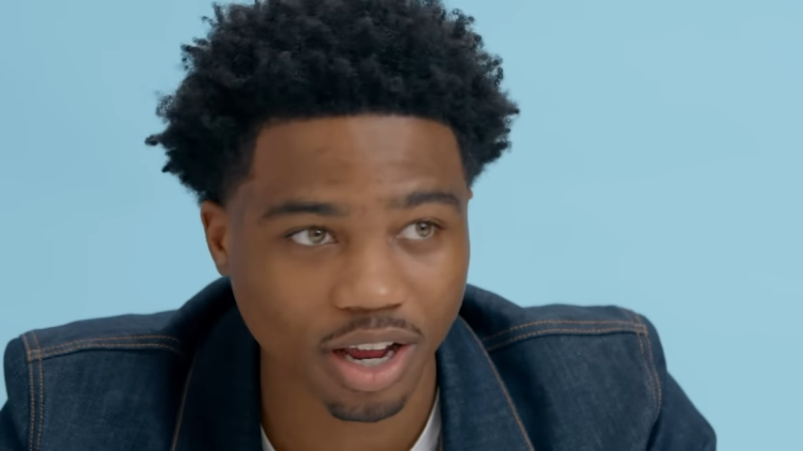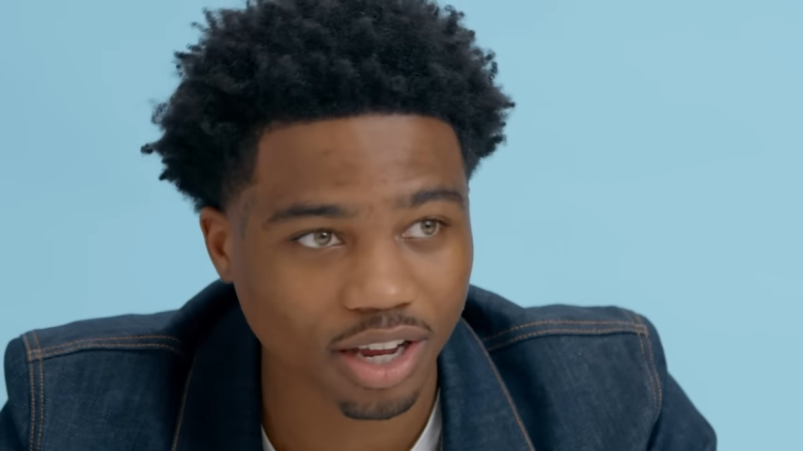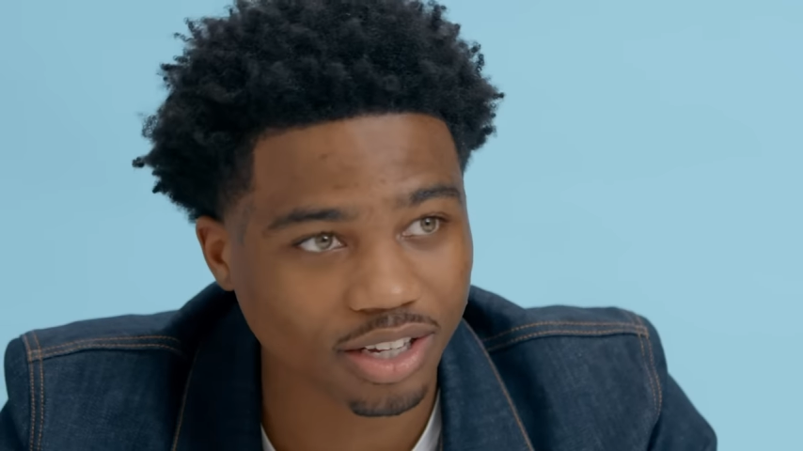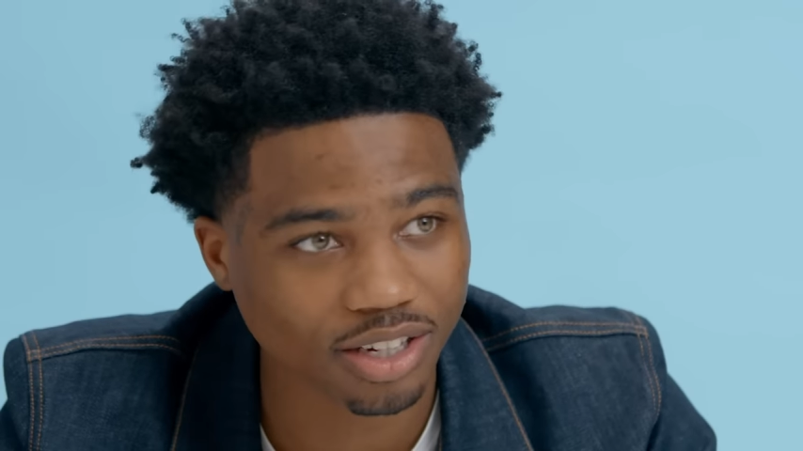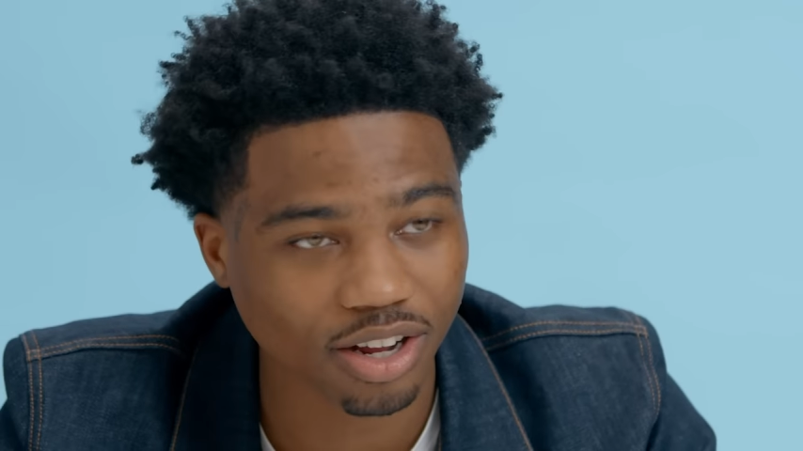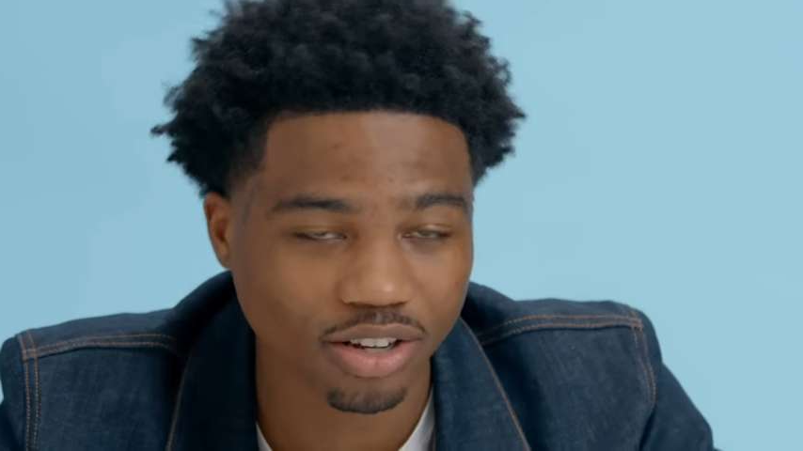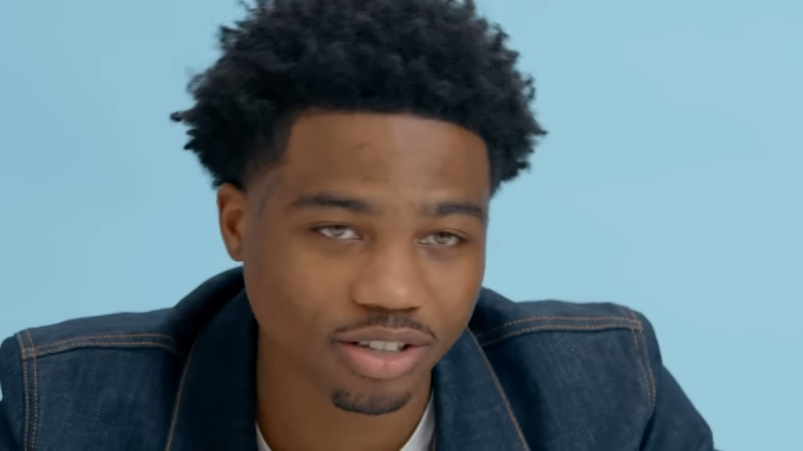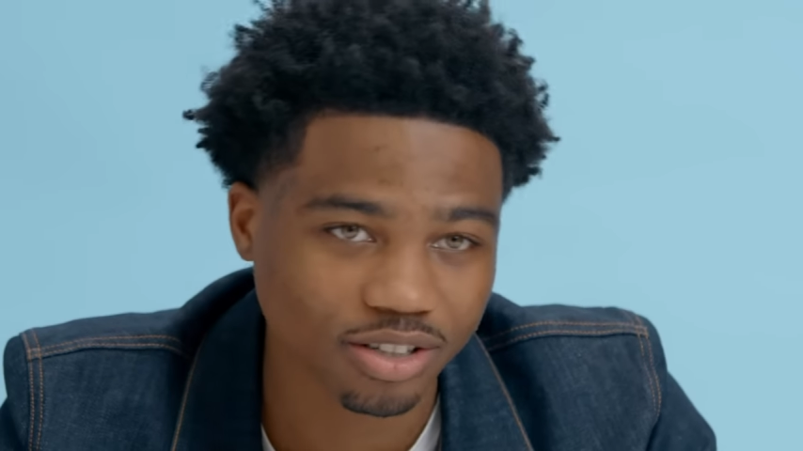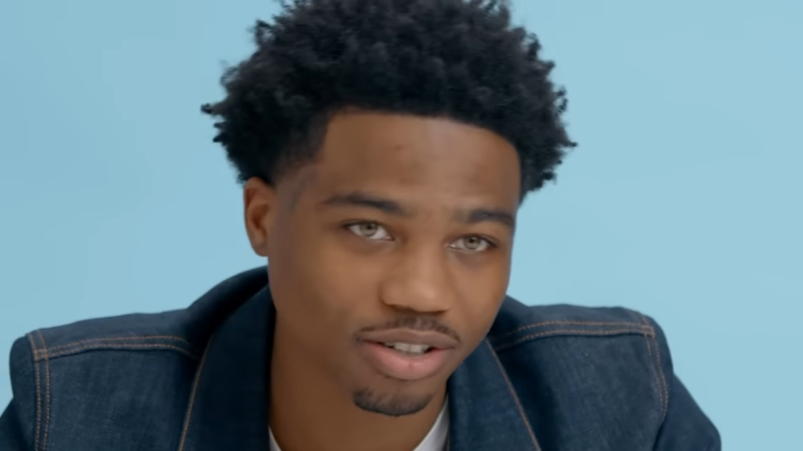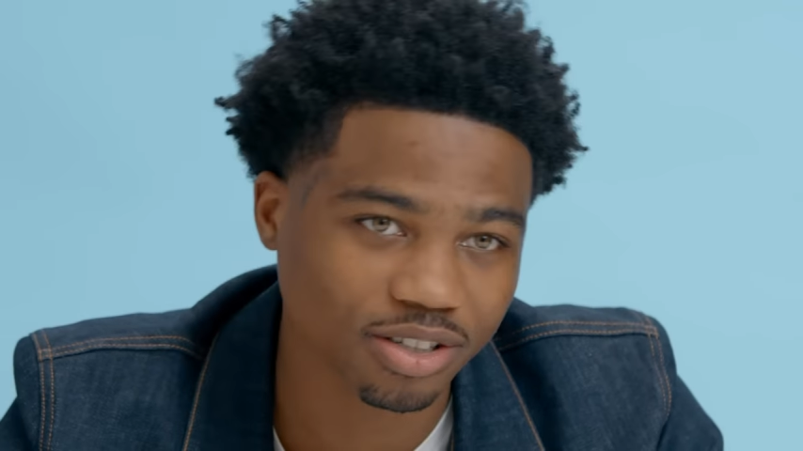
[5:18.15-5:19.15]
like, you know,
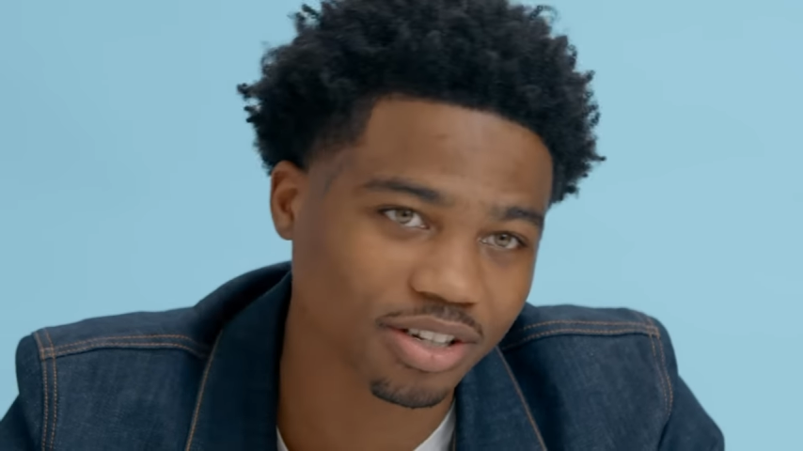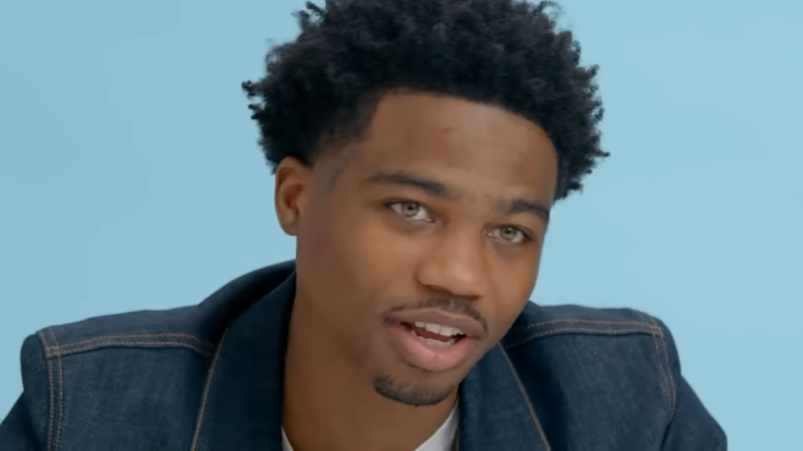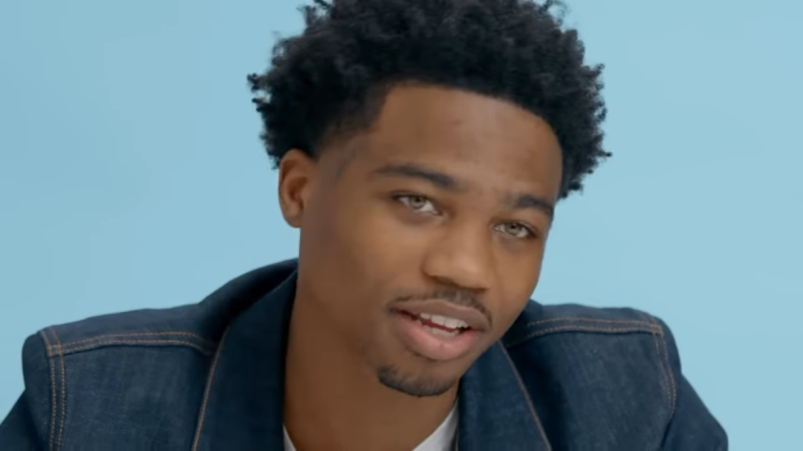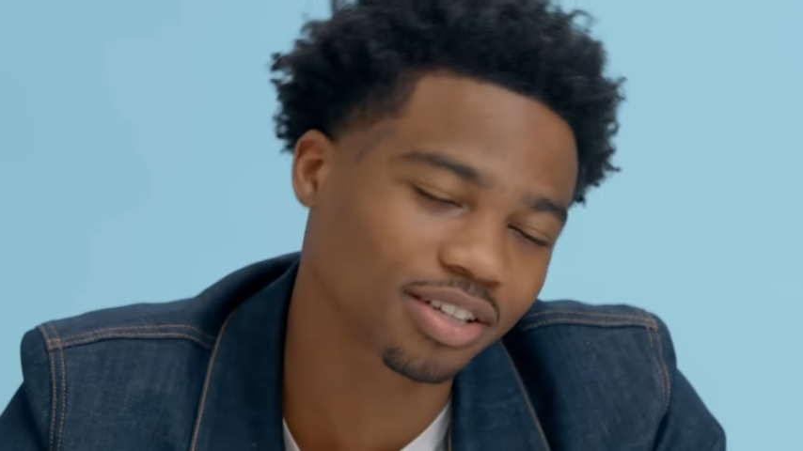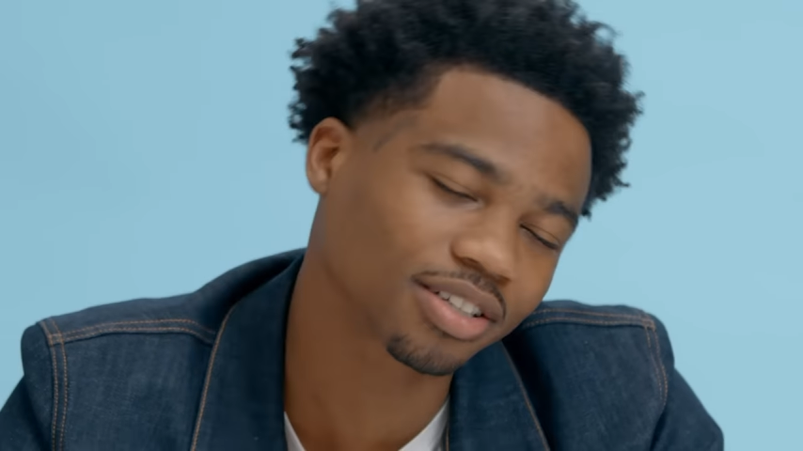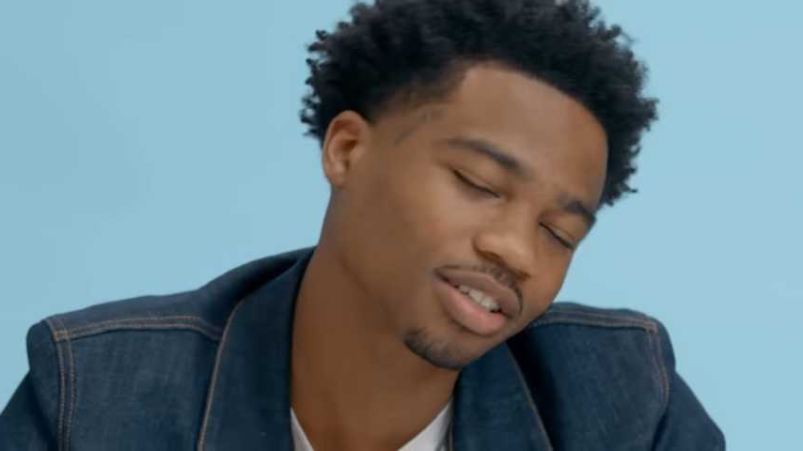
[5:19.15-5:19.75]
so it's like